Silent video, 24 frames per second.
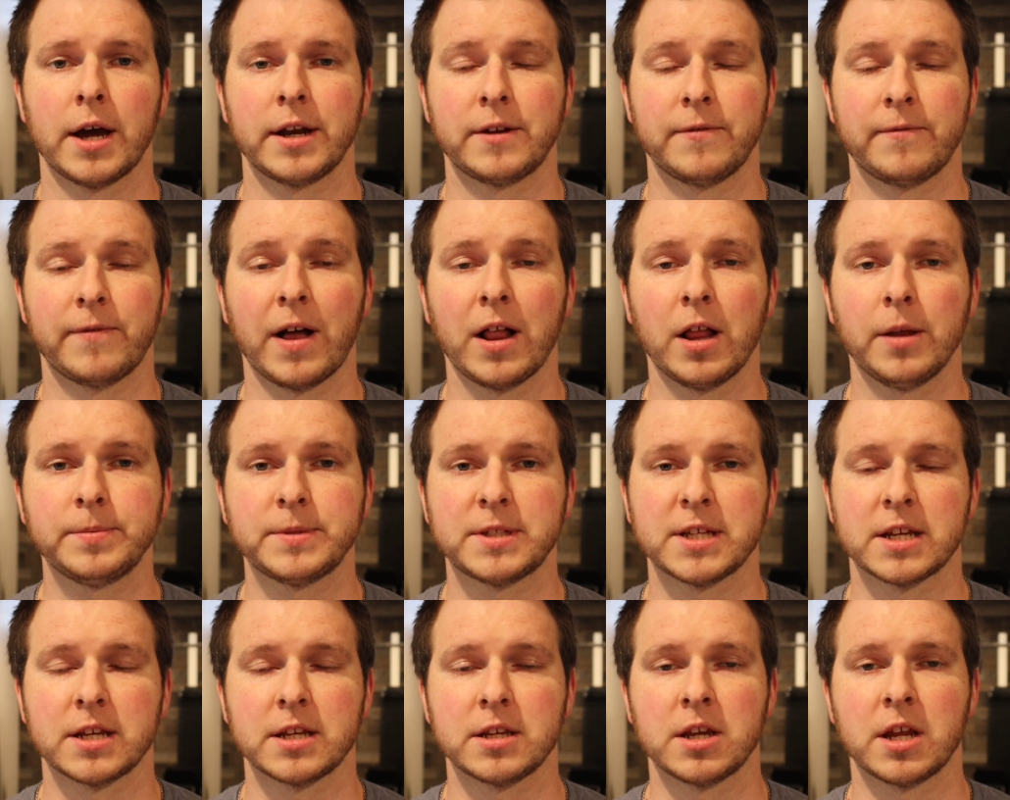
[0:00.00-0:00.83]

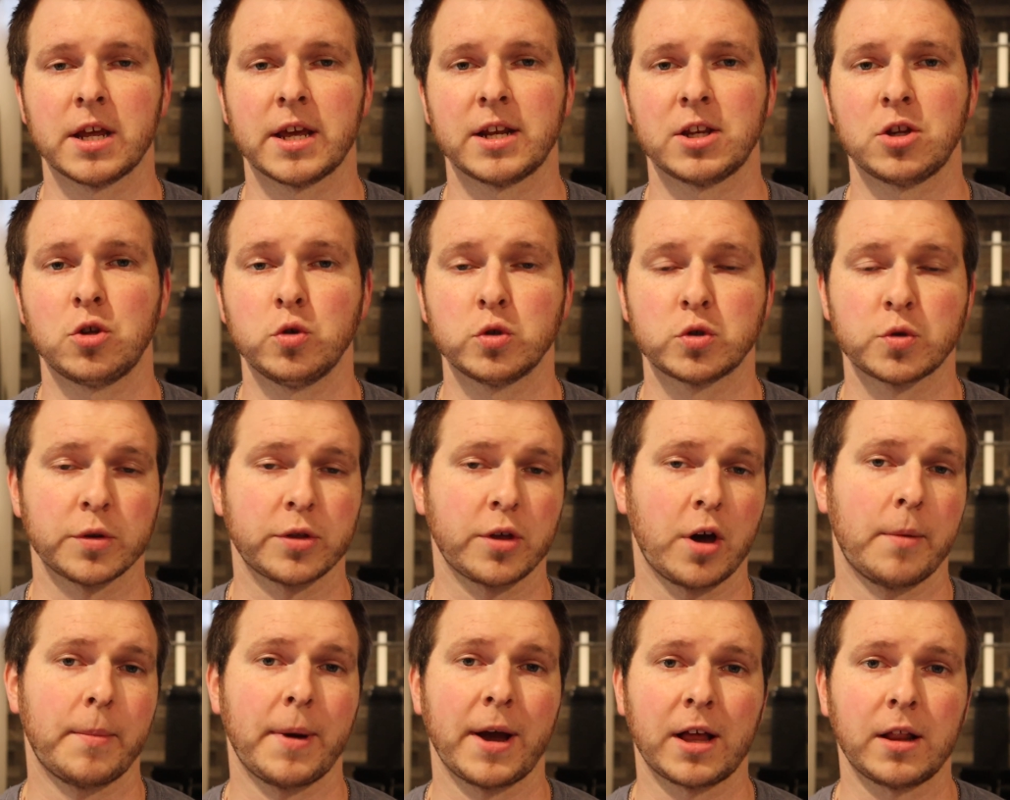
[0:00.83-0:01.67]
developed and used with
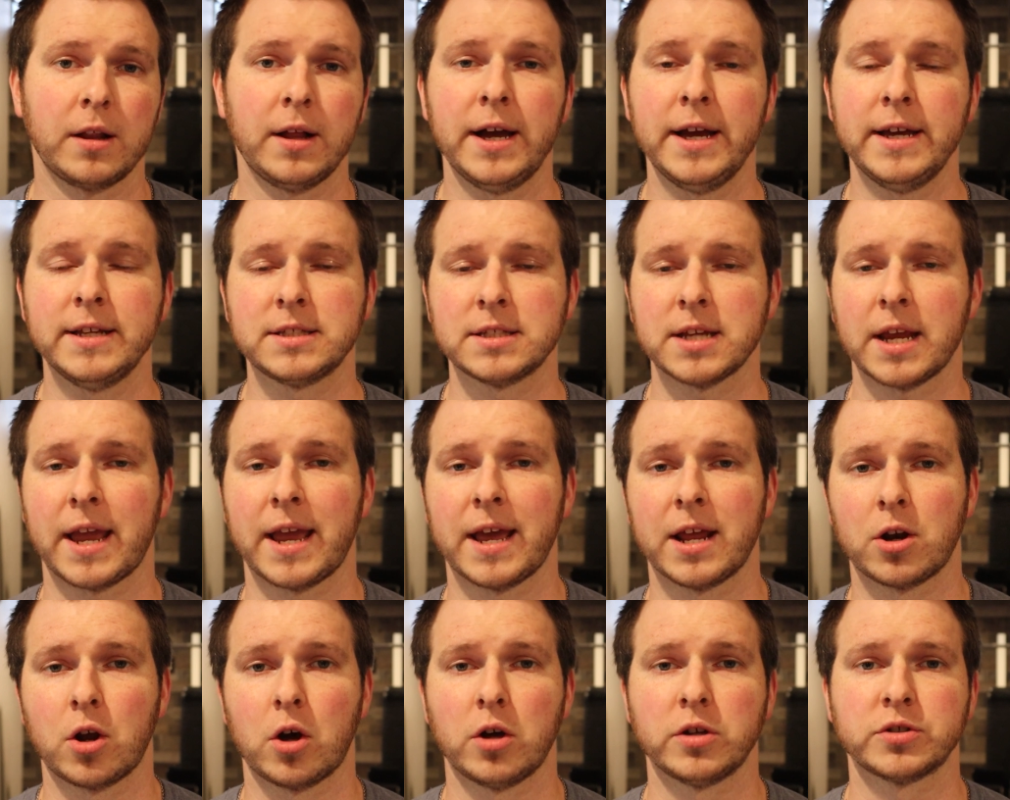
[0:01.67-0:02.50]
all my clients
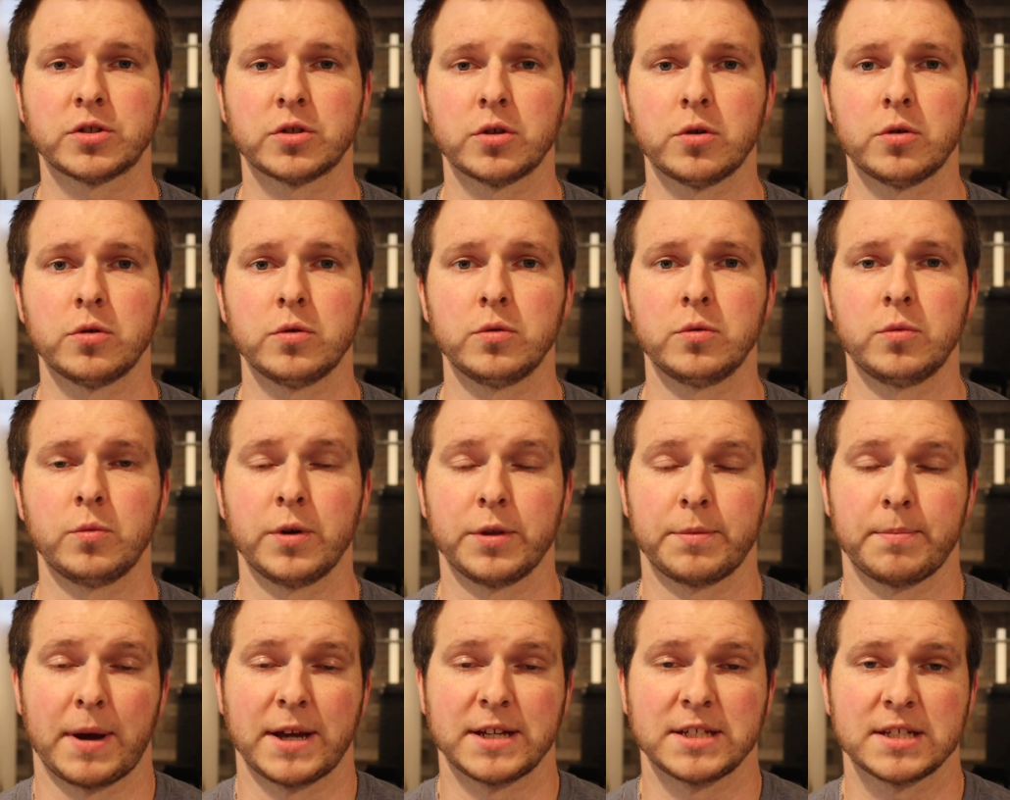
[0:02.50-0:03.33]
and also
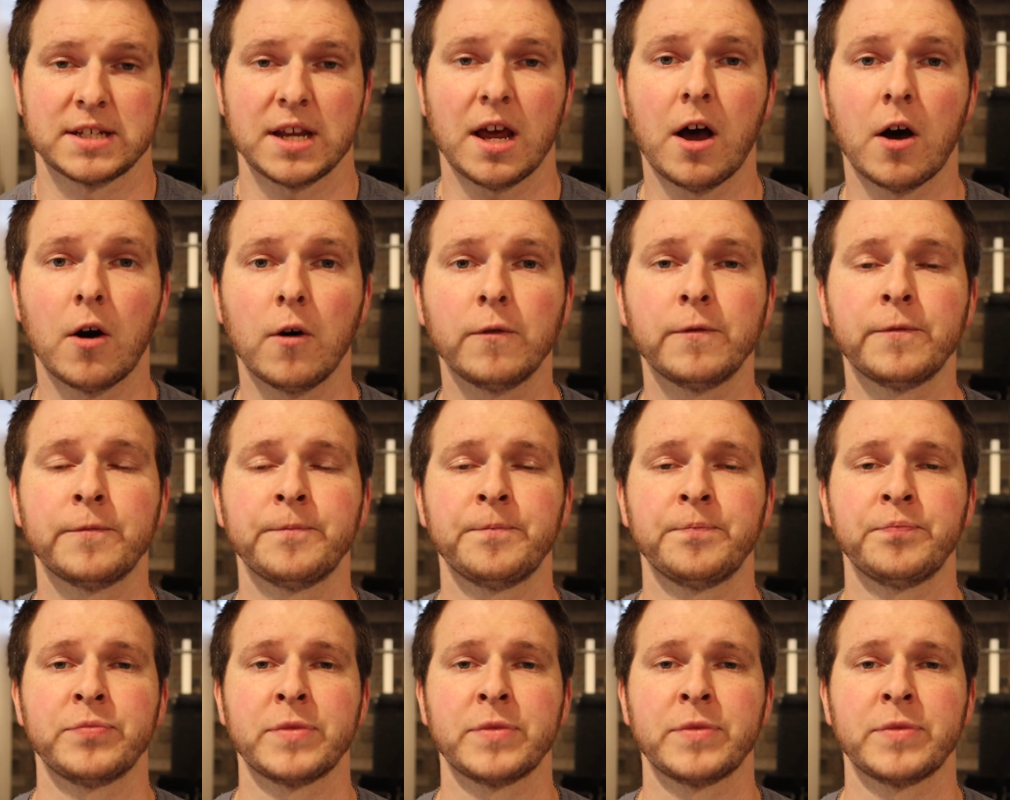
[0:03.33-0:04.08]
with myself